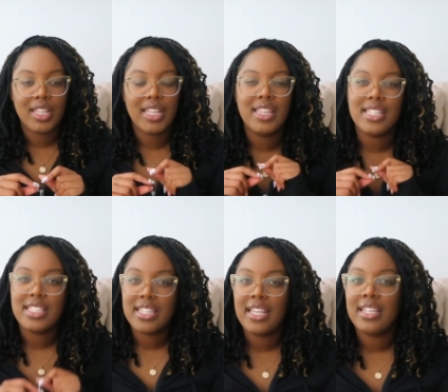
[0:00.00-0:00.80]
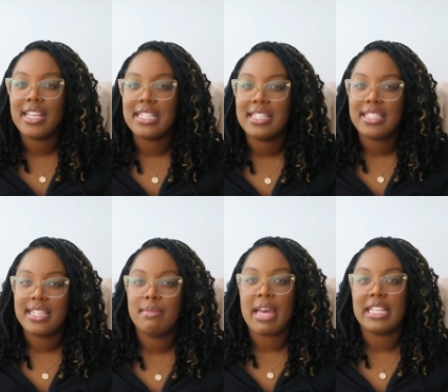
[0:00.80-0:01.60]
then the sin doesn't
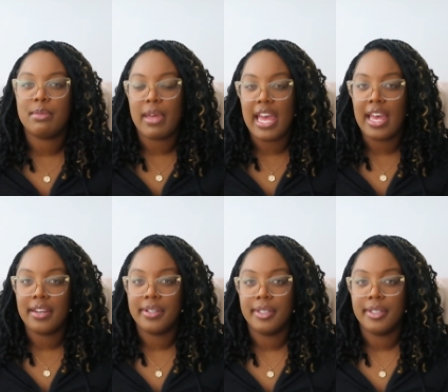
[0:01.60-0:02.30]
seem as bad.